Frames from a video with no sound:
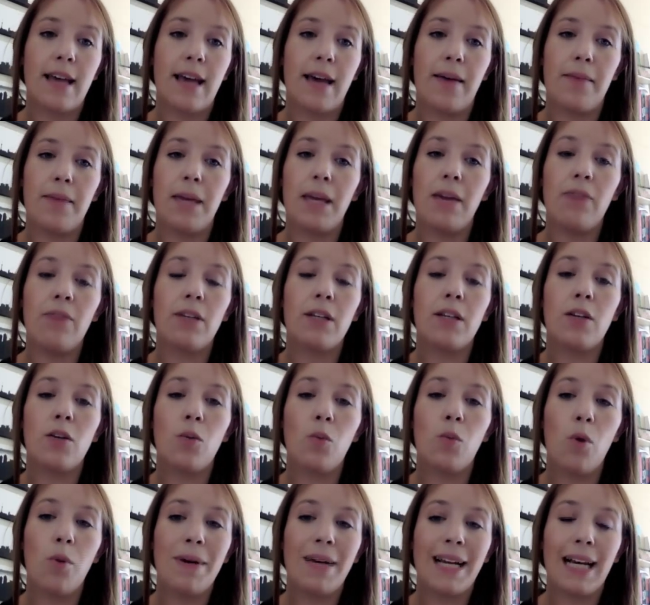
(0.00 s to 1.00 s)
and even in a
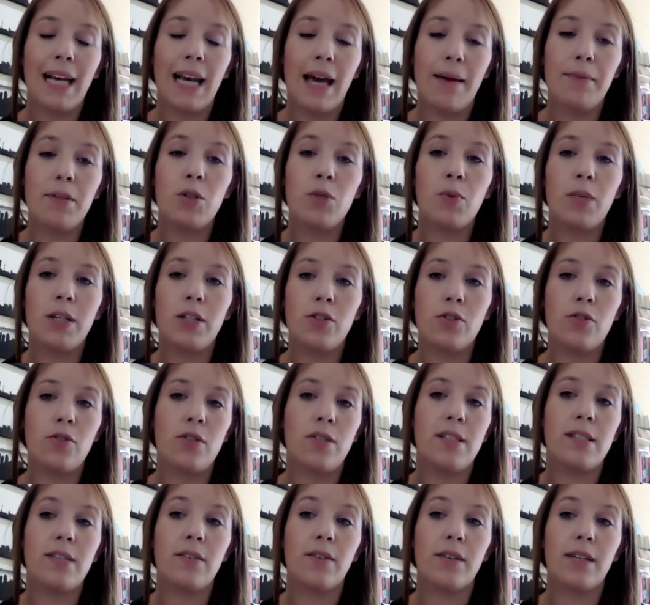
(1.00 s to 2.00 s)
warming climate, we do
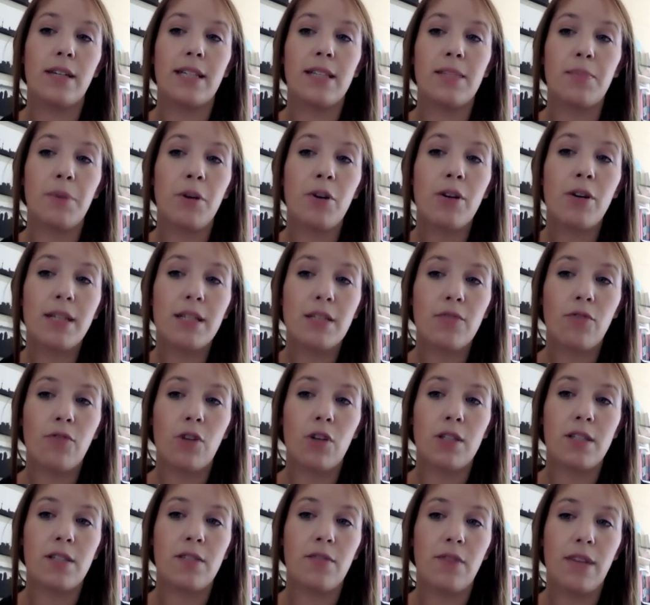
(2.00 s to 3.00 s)
still experience
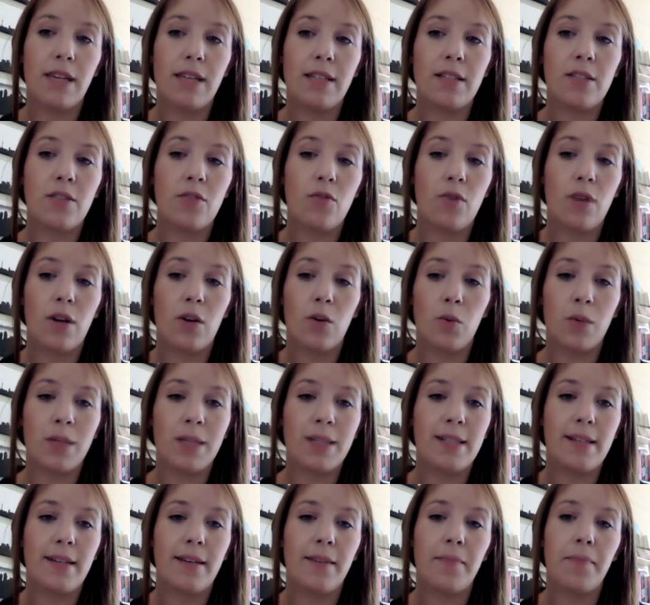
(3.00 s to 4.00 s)
frost events throughout
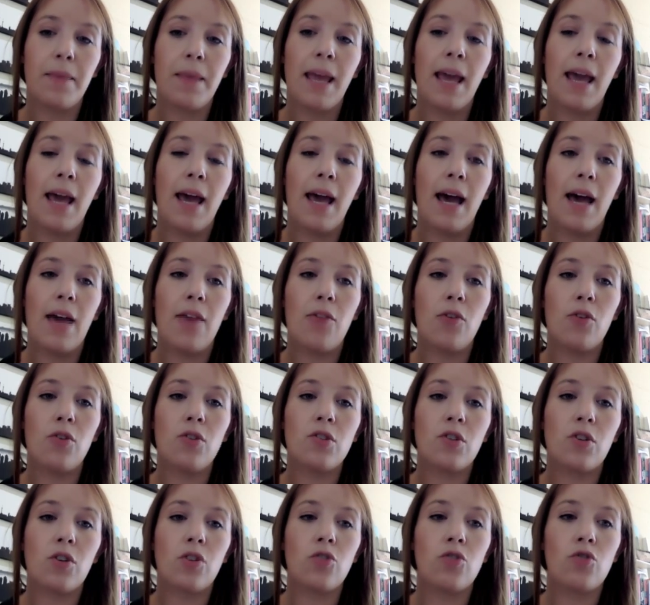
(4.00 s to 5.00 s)
winter and
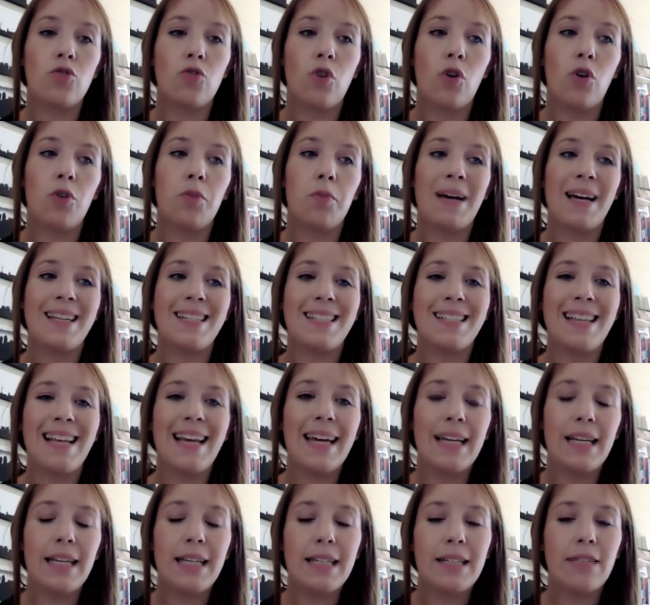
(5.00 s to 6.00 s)
those are controlled by
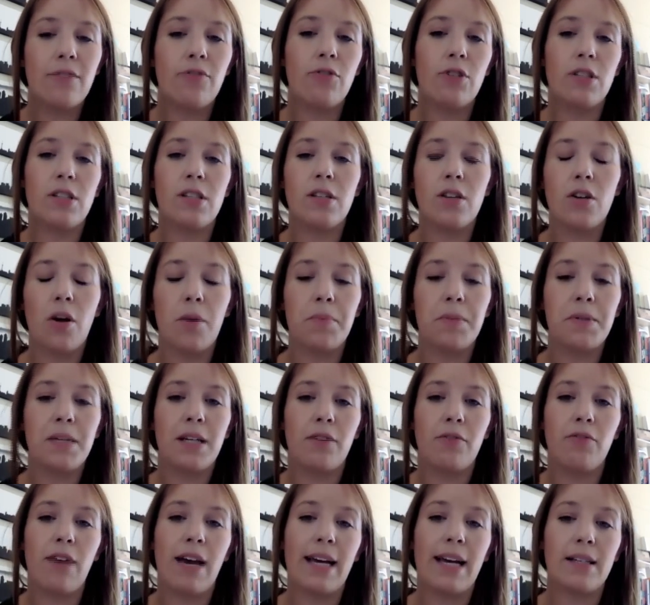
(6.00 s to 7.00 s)
slightly different
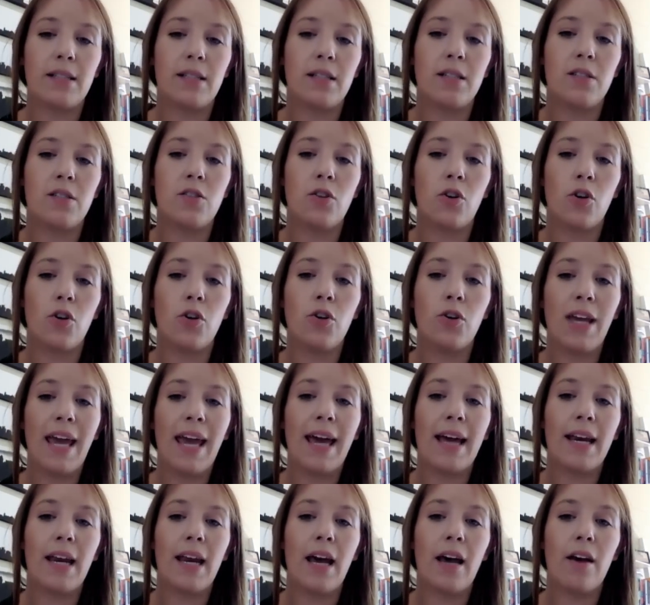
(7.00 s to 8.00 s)
synoptic factors. So you
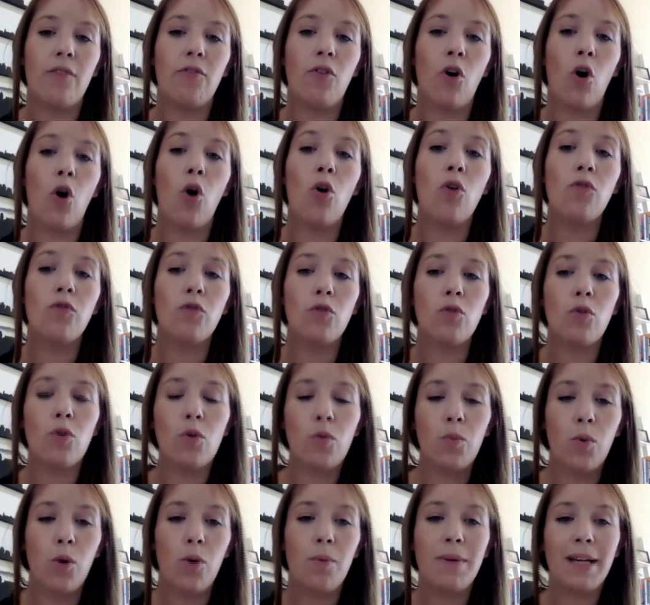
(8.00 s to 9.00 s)
can have
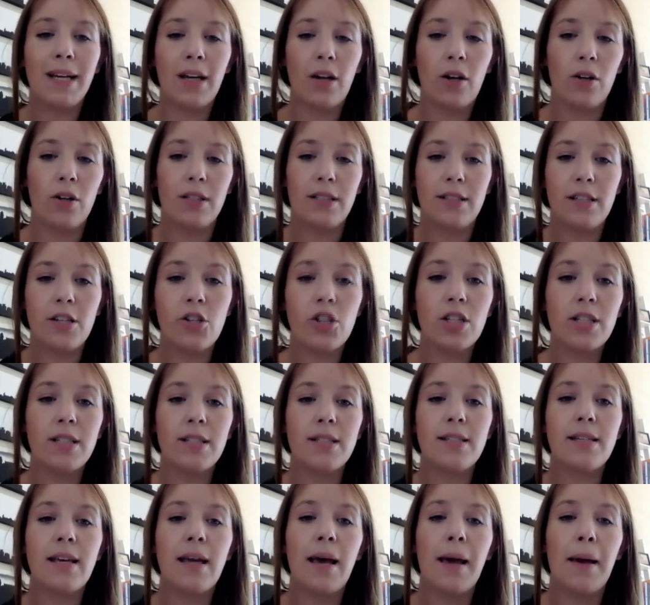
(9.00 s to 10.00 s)
overall warming
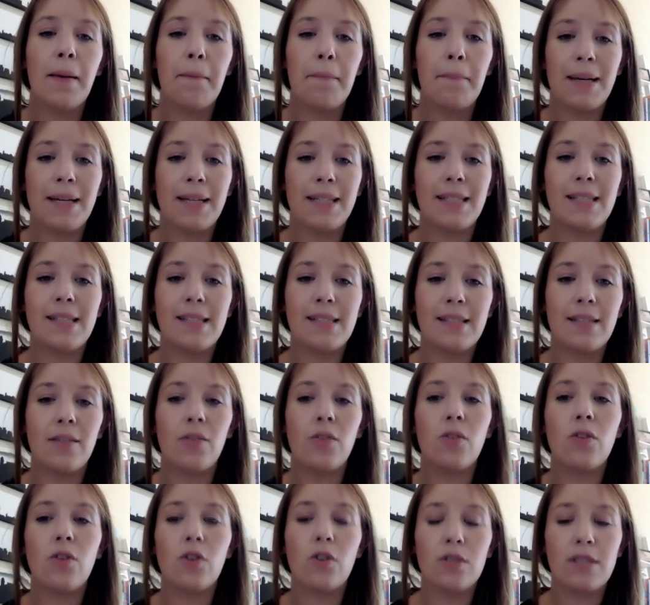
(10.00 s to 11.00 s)
conditions, but
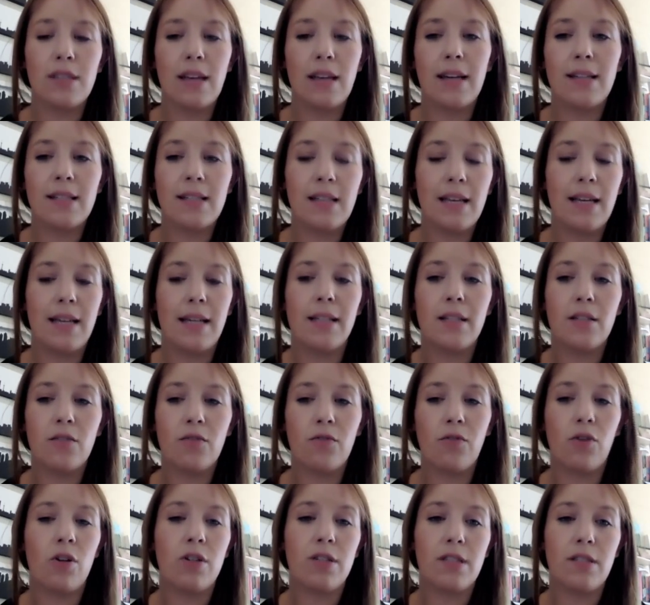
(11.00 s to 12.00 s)
still those isolated
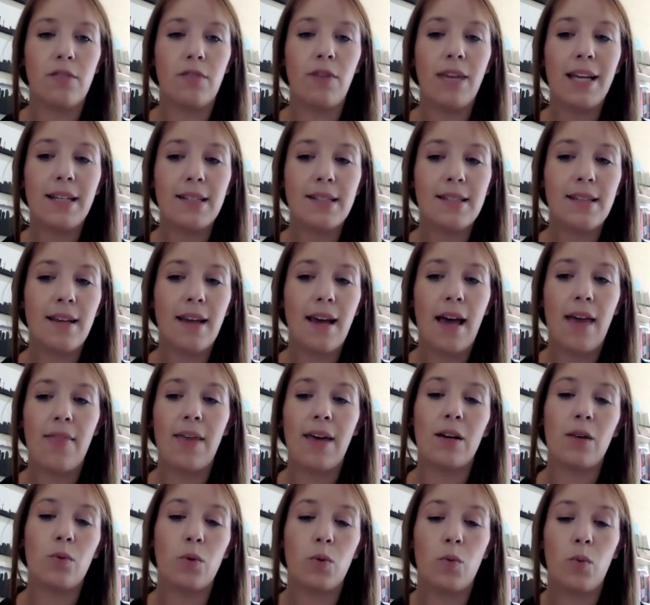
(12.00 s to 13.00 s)
frost events, and
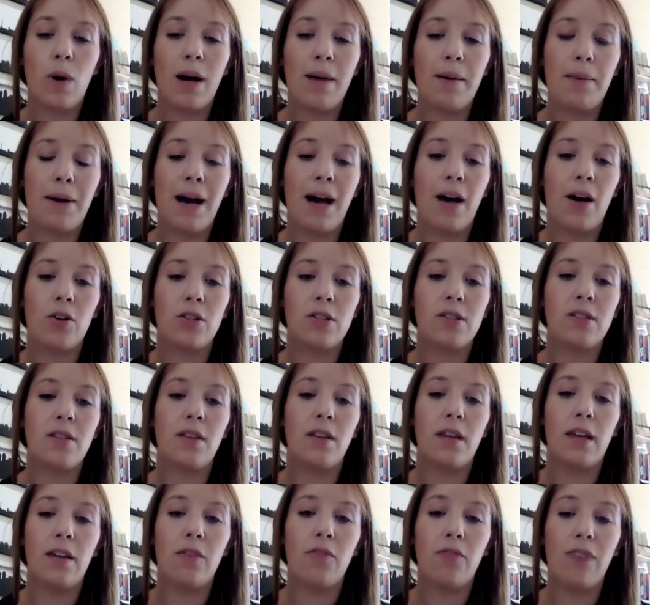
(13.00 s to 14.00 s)
that would wipe out
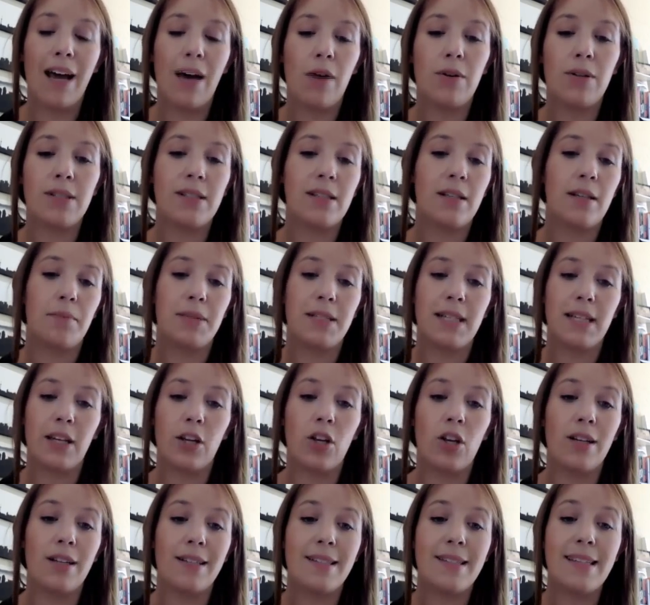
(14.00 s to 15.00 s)
the flowers in a
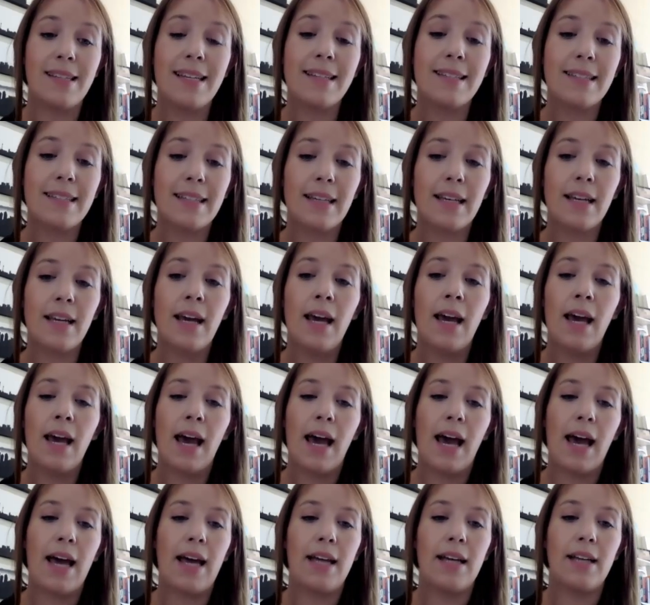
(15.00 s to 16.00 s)
particular season
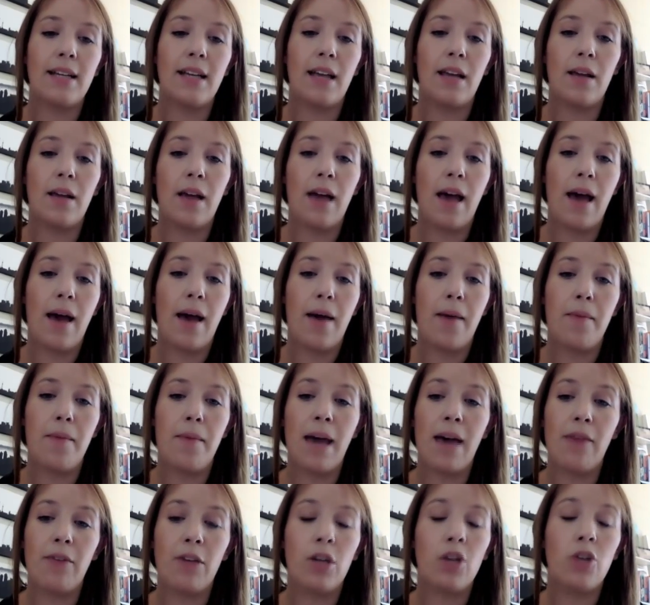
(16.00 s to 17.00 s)
and it, um,
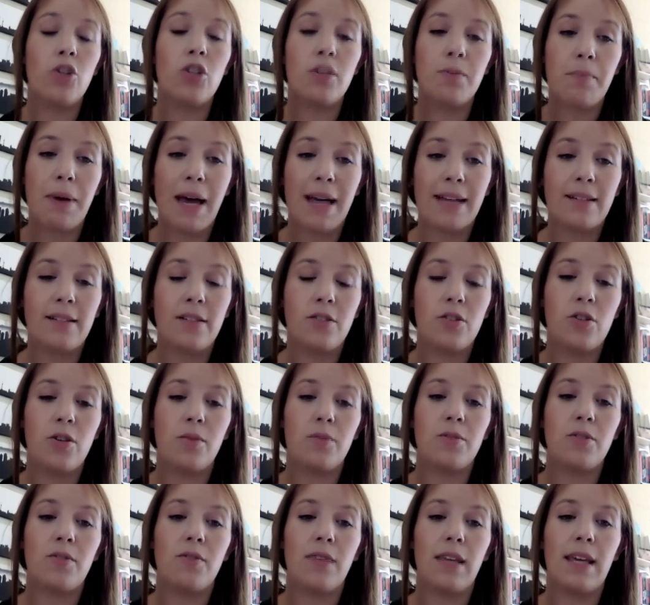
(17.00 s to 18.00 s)
have a huge impact in
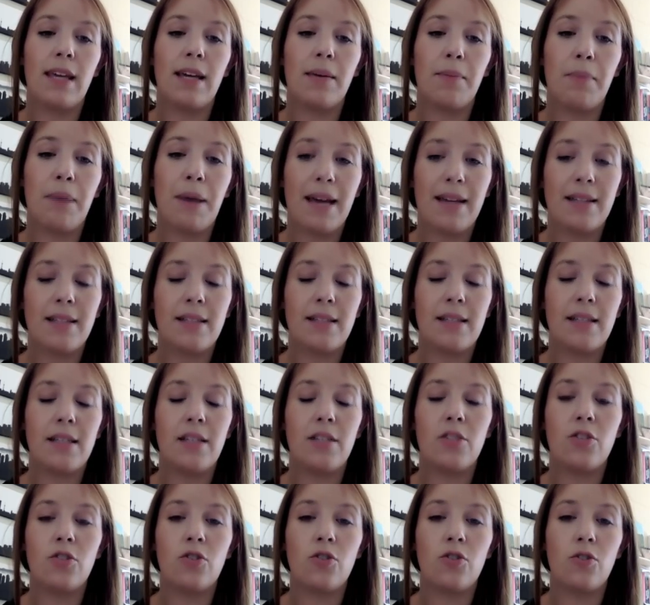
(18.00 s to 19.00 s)
terms of the
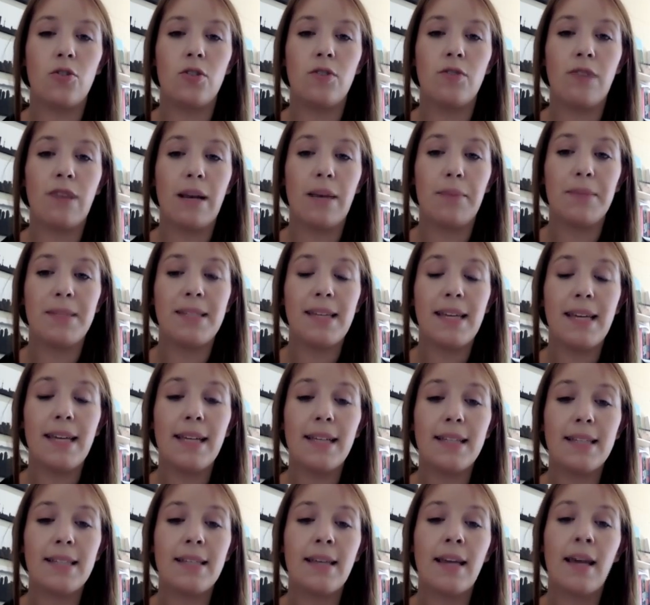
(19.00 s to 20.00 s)
capacity to develop
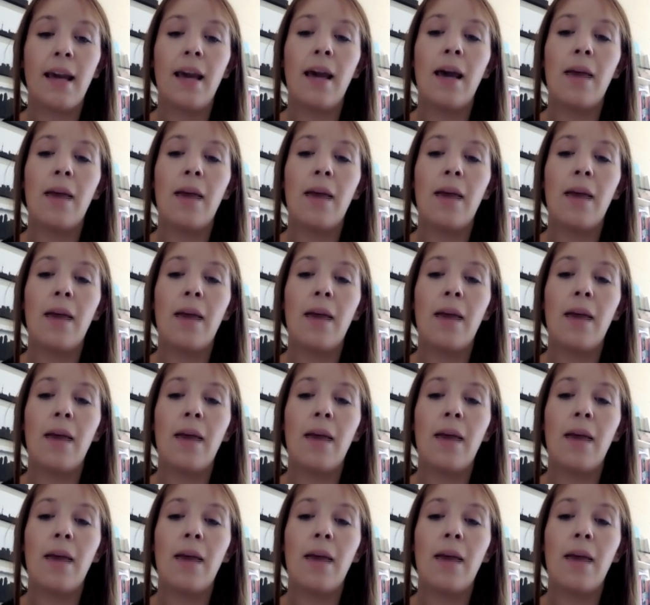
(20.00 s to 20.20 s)
seeds.